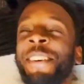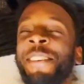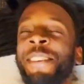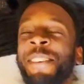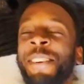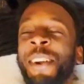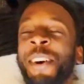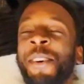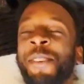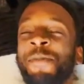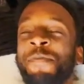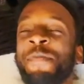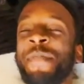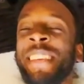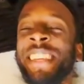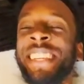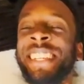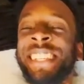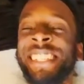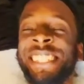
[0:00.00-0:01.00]
wrote
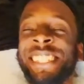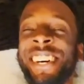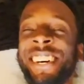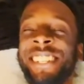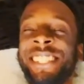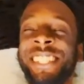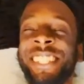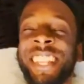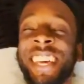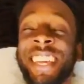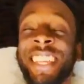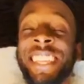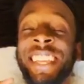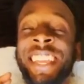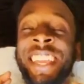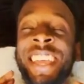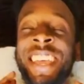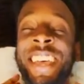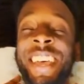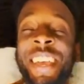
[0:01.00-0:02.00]
me, because I was like,
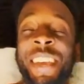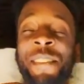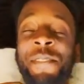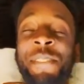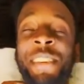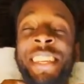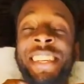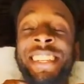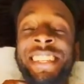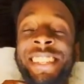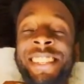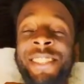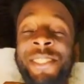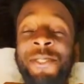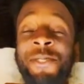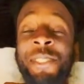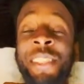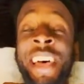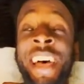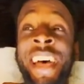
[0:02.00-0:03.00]
if he can do
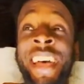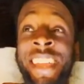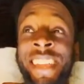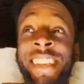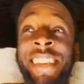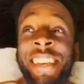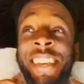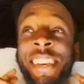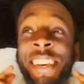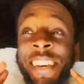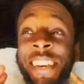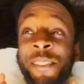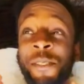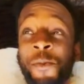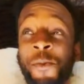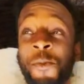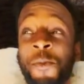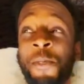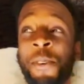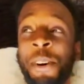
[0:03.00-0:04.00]
that
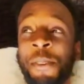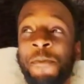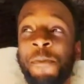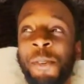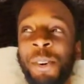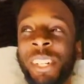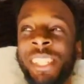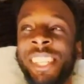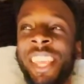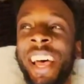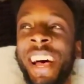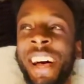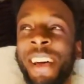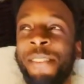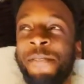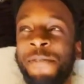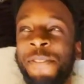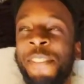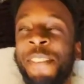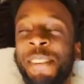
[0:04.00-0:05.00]
one more
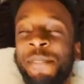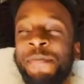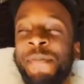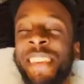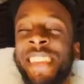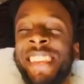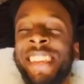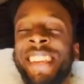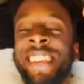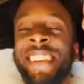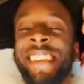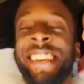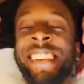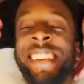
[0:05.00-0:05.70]
time for me.